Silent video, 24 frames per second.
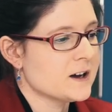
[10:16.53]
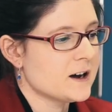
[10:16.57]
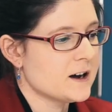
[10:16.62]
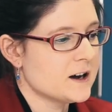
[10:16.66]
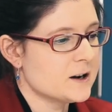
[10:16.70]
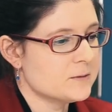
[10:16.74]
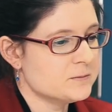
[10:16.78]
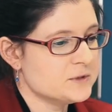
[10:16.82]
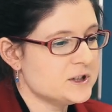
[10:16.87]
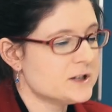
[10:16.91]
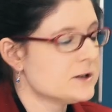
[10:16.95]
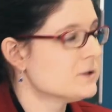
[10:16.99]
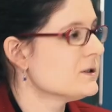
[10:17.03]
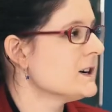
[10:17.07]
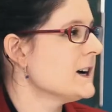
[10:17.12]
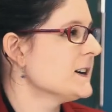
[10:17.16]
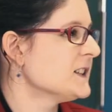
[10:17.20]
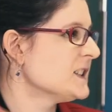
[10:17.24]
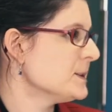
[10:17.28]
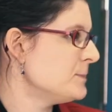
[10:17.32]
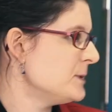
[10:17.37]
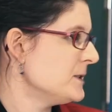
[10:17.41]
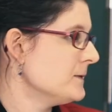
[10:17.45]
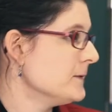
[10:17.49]
Um, you don't
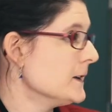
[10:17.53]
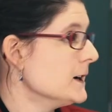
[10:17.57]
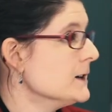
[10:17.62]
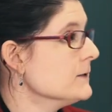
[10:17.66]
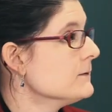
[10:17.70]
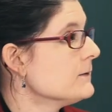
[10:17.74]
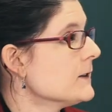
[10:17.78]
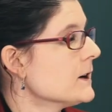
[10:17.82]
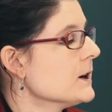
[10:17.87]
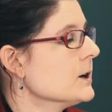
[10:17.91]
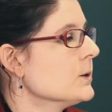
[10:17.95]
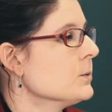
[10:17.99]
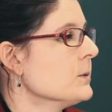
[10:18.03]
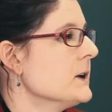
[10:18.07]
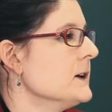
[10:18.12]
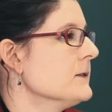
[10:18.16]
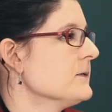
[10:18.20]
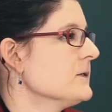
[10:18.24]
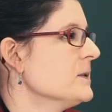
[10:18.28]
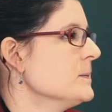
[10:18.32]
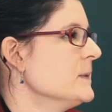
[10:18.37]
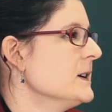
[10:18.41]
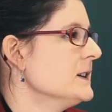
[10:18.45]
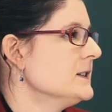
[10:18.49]
have to be very far away
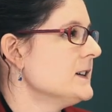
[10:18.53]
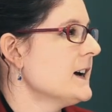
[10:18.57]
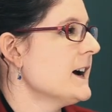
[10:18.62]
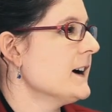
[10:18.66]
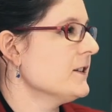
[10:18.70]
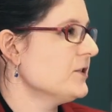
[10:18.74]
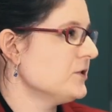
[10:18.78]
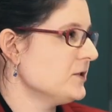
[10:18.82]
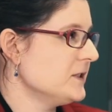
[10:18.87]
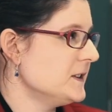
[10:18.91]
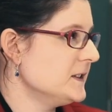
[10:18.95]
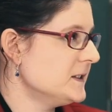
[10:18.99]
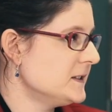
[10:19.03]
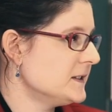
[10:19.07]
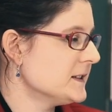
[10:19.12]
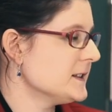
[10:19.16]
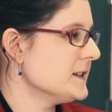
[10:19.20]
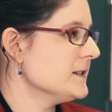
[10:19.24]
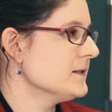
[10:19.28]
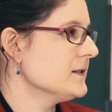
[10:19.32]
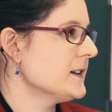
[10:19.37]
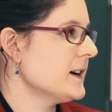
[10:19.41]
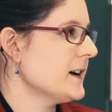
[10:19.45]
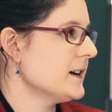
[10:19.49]
from it to actually
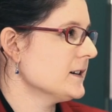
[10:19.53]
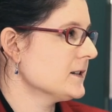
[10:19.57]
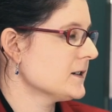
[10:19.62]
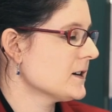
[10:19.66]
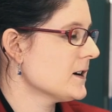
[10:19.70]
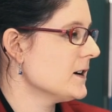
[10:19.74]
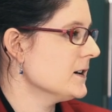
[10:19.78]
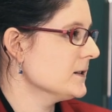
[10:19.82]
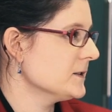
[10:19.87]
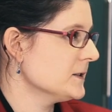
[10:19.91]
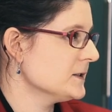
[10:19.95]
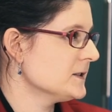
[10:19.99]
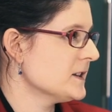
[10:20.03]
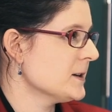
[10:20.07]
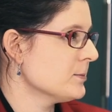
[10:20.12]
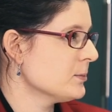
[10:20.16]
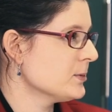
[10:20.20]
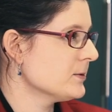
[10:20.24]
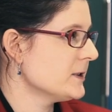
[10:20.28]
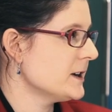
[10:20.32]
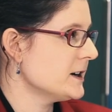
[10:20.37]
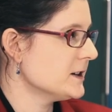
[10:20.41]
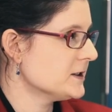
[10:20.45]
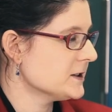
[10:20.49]
see that color
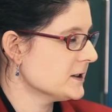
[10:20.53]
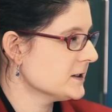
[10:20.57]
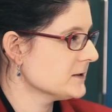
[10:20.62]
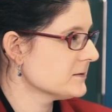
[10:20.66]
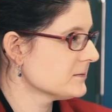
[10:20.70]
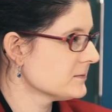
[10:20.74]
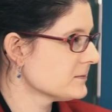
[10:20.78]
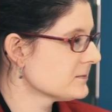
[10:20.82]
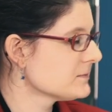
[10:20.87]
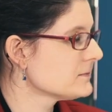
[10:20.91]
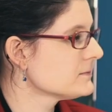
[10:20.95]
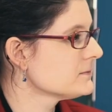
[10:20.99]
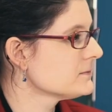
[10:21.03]
separation.